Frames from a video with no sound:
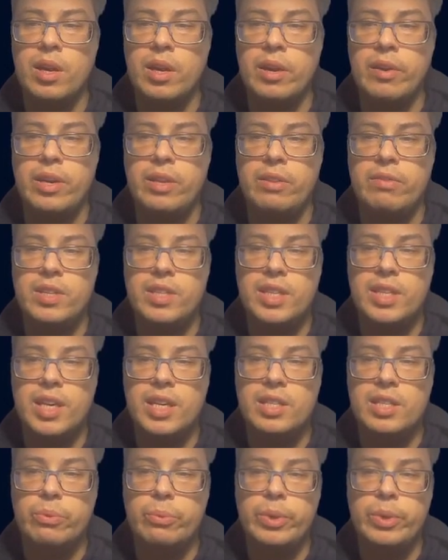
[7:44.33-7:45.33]
In this
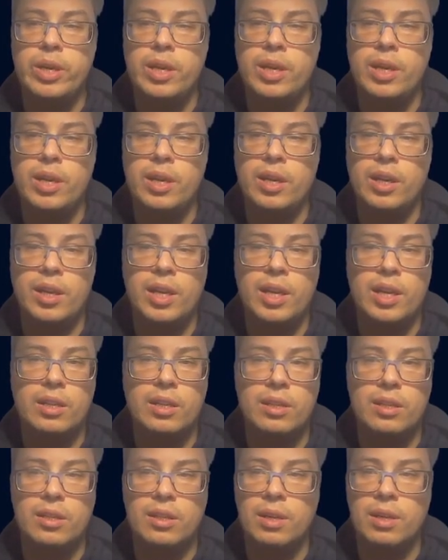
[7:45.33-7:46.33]
case, we
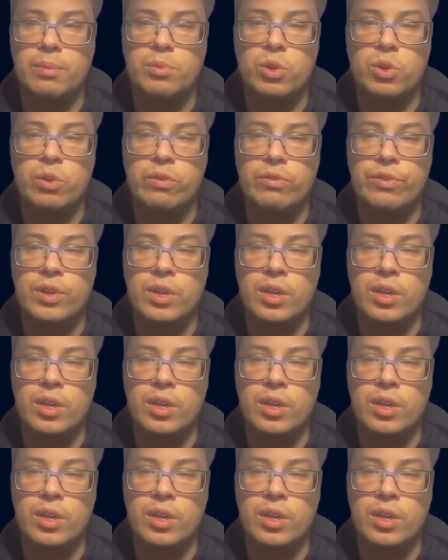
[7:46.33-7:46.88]
can observe